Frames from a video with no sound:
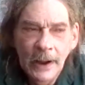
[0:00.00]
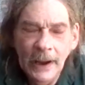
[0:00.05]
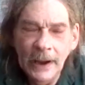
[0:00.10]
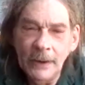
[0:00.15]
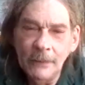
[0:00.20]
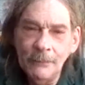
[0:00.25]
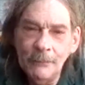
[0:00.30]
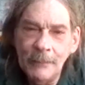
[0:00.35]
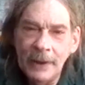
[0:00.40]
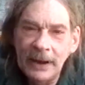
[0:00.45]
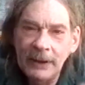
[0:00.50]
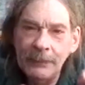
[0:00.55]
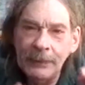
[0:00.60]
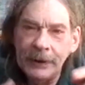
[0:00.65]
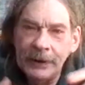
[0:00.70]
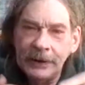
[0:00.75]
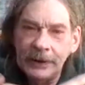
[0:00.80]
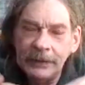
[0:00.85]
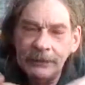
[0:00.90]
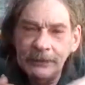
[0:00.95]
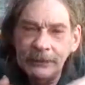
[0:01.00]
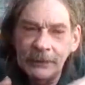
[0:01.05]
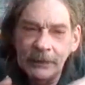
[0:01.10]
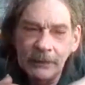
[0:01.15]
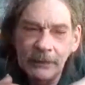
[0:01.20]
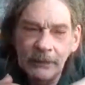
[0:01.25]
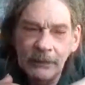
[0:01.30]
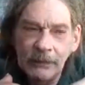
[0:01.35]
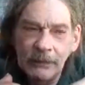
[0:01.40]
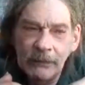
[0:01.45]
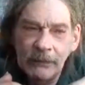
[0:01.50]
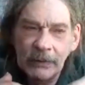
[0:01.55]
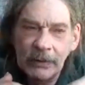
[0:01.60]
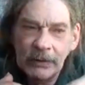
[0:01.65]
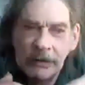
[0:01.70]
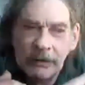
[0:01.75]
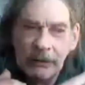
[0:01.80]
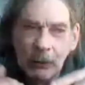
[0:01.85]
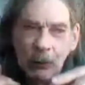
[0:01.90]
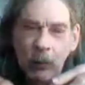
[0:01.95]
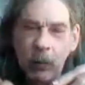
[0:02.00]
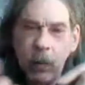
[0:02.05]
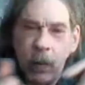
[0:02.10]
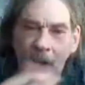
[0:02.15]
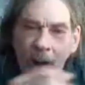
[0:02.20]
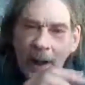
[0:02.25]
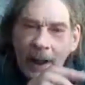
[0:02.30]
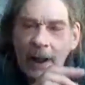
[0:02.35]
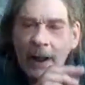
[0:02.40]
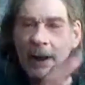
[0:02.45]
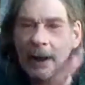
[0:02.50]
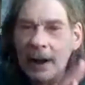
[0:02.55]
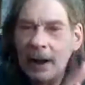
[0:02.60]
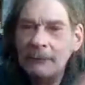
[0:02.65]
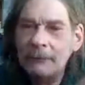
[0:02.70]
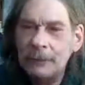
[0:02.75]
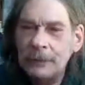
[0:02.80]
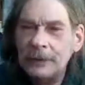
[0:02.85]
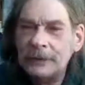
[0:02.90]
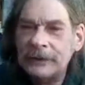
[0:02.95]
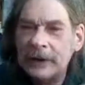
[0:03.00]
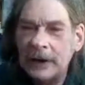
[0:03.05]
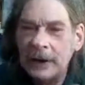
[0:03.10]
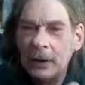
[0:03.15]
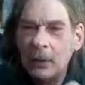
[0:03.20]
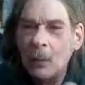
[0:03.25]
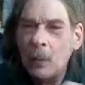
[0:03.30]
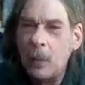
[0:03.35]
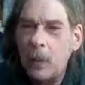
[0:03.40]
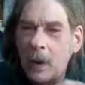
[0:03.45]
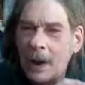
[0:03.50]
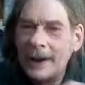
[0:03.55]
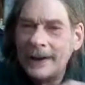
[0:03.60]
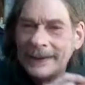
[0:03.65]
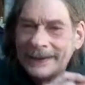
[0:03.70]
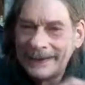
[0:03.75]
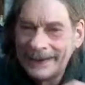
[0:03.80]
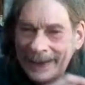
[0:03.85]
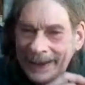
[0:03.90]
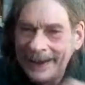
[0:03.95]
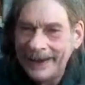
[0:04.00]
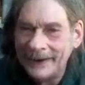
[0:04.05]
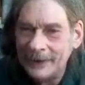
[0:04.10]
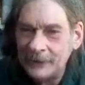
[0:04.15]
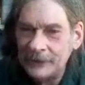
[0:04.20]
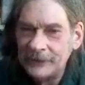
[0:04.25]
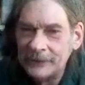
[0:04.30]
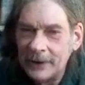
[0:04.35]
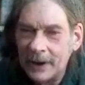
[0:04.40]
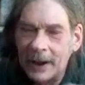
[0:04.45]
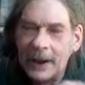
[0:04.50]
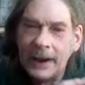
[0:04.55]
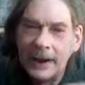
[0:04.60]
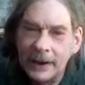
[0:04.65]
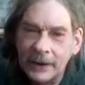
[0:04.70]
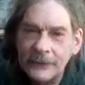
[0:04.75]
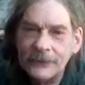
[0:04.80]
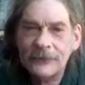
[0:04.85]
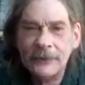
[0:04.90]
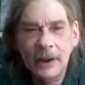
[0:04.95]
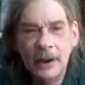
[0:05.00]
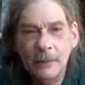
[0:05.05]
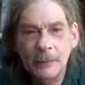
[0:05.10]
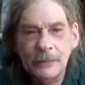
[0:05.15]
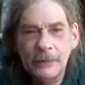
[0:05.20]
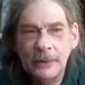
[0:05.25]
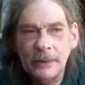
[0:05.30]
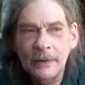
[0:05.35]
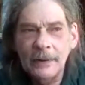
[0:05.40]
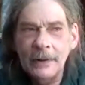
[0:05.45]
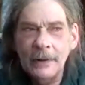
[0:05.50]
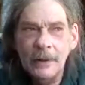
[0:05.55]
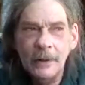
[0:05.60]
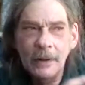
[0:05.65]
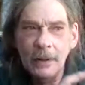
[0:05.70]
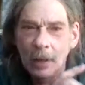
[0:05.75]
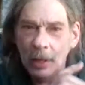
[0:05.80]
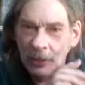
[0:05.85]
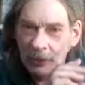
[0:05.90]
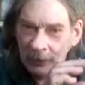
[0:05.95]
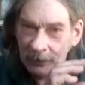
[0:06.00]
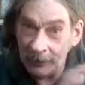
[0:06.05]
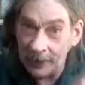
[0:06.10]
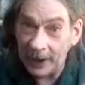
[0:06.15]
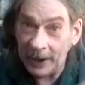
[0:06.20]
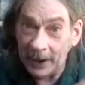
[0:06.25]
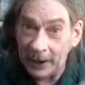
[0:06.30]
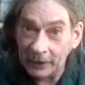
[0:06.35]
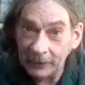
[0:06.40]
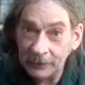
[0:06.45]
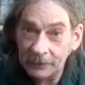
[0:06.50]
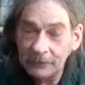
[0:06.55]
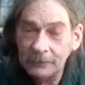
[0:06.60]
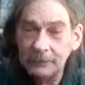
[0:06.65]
And maybe why I've looked at it. Why can't I accept that?